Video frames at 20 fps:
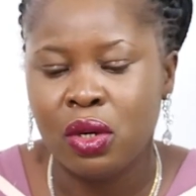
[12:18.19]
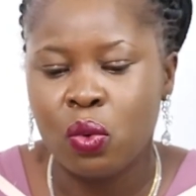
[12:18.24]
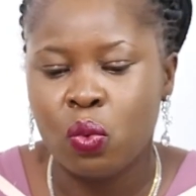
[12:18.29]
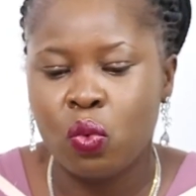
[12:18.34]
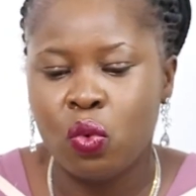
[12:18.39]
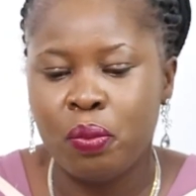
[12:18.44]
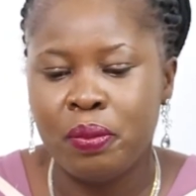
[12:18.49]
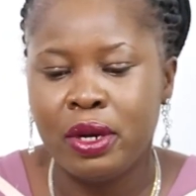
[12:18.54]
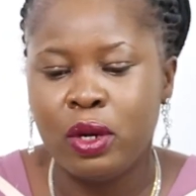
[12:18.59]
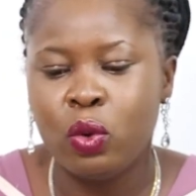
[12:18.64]

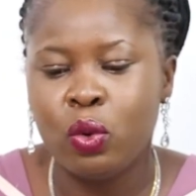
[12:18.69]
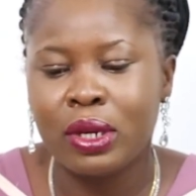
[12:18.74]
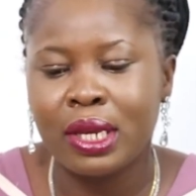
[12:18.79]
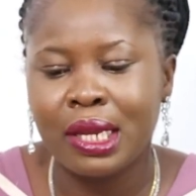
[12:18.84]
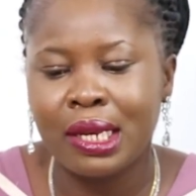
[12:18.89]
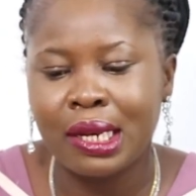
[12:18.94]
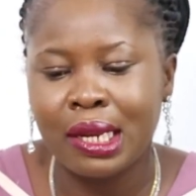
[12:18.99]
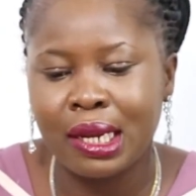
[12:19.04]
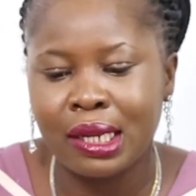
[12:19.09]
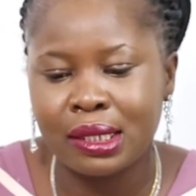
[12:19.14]
We'll be
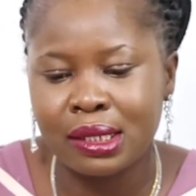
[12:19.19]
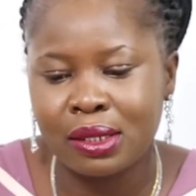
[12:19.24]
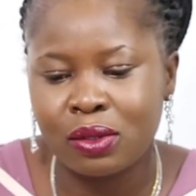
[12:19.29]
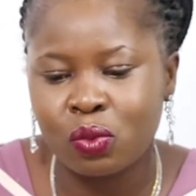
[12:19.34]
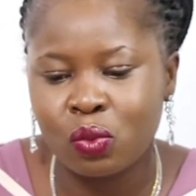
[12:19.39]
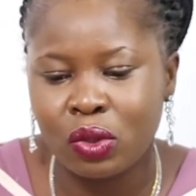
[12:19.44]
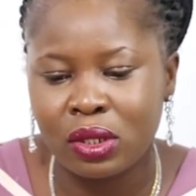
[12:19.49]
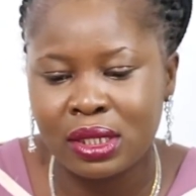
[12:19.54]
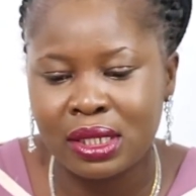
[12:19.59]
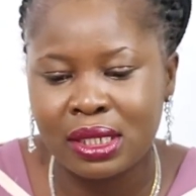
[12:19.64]
looking at
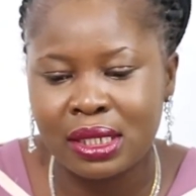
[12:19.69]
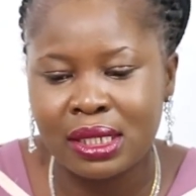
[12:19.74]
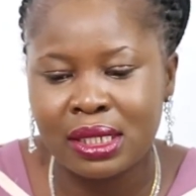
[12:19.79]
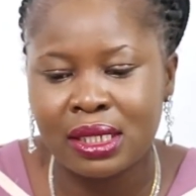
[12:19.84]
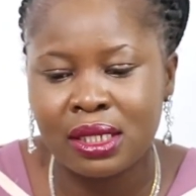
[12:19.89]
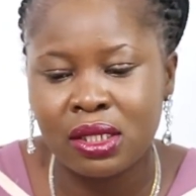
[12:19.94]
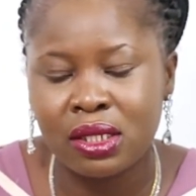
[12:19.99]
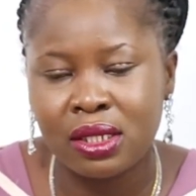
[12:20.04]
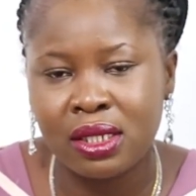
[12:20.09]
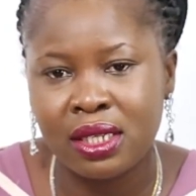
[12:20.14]
what
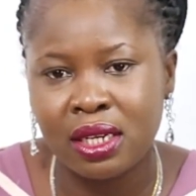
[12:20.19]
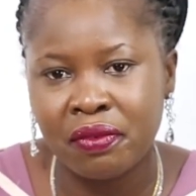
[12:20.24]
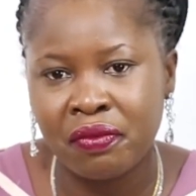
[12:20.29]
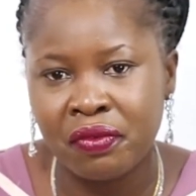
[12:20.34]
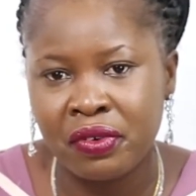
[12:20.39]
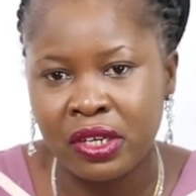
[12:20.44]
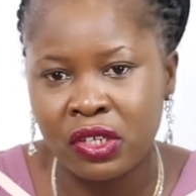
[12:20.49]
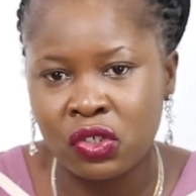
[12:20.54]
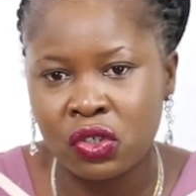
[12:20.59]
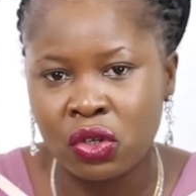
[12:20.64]
is the
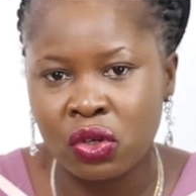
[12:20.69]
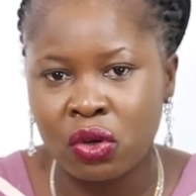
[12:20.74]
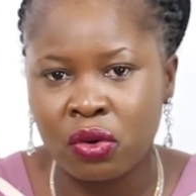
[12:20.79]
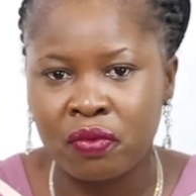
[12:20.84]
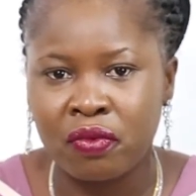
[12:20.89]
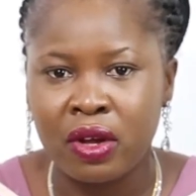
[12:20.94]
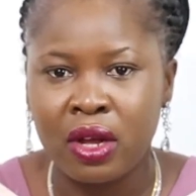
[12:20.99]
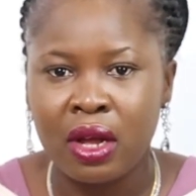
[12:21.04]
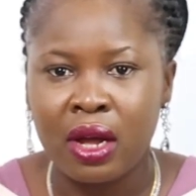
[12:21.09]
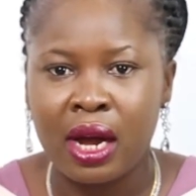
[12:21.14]
definition
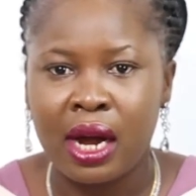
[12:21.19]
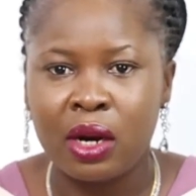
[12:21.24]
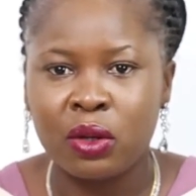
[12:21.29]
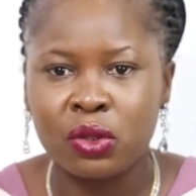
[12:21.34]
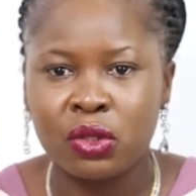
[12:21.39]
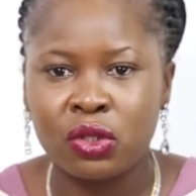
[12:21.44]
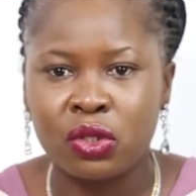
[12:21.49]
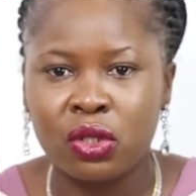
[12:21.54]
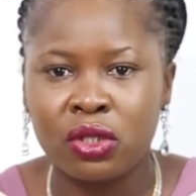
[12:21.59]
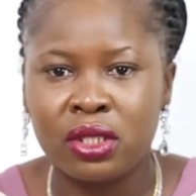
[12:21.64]
of
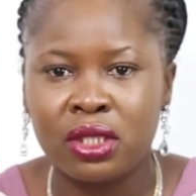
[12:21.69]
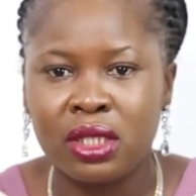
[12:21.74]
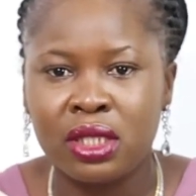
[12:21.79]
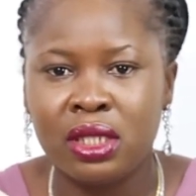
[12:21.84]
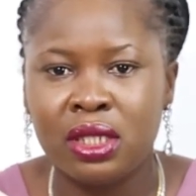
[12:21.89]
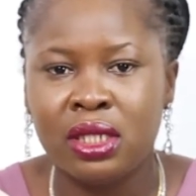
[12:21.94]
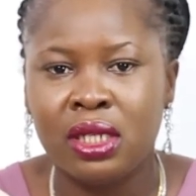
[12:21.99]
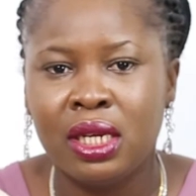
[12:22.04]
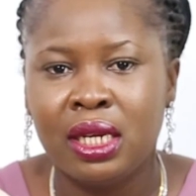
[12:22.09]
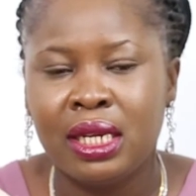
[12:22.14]

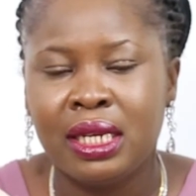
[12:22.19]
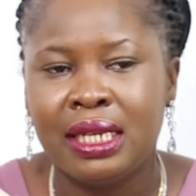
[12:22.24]
outsourcing,